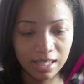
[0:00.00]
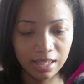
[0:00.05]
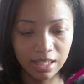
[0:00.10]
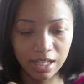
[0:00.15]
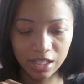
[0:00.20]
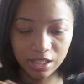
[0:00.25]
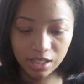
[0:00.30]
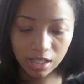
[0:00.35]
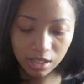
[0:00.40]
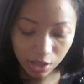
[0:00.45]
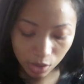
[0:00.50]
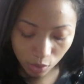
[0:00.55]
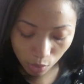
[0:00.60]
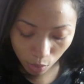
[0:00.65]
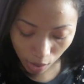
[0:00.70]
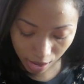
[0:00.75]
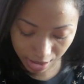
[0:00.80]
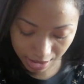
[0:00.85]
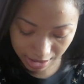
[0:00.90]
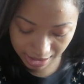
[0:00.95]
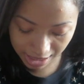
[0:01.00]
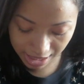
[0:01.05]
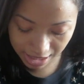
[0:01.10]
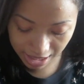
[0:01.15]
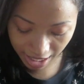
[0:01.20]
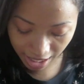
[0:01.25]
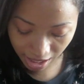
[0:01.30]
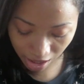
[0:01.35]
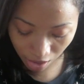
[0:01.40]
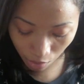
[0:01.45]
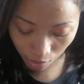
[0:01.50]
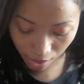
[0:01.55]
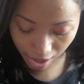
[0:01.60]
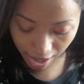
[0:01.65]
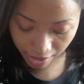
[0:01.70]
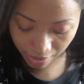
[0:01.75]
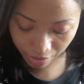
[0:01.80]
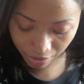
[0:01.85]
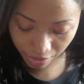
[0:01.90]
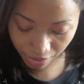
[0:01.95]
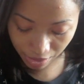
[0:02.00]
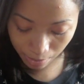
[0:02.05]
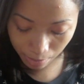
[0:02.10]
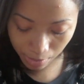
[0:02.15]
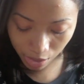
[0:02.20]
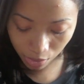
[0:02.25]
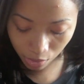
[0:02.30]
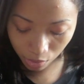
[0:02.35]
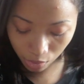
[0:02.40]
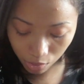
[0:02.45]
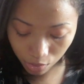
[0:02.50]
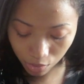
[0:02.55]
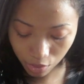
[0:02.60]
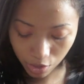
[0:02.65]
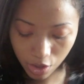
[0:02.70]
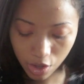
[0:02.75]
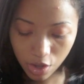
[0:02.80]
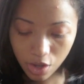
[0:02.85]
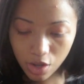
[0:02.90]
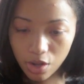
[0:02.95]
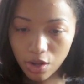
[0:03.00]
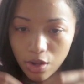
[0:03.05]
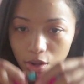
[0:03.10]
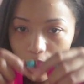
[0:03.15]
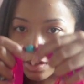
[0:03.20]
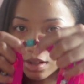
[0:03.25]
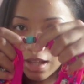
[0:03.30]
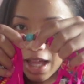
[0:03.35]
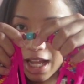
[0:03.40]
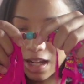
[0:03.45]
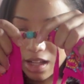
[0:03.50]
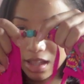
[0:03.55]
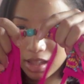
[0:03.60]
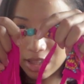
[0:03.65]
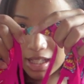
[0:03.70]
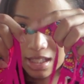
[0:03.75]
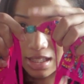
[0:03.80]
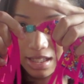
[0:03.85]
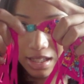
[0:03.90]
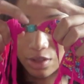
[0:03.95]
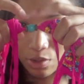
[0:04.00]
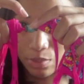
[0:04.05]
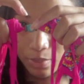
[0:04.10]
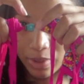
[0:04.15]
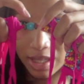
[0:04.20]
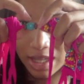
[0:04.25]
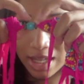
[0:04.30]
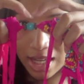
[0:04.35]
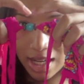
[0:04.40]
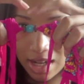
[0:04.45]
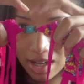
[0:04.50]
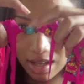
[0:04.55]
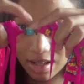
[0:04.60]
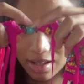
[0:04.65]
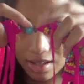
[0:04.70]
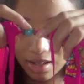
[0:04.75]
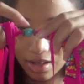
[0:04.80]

then there's a little detail in the middle, like this little bead,